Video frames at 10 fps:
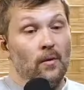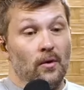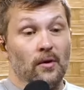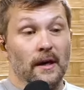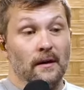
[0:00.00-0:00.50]

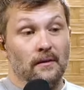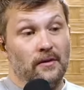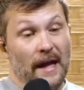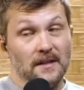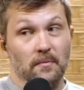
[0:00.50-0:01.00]
Okay,
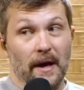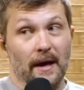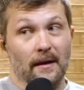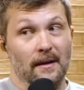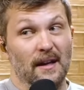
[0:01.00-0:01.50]
that's
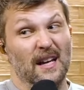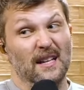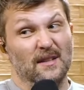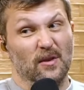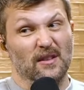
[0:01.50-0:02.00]
bad and it
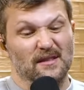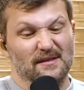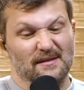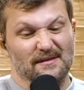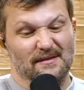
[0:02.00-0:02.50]
gets worse.
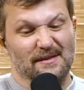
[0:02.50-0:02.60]
Okay.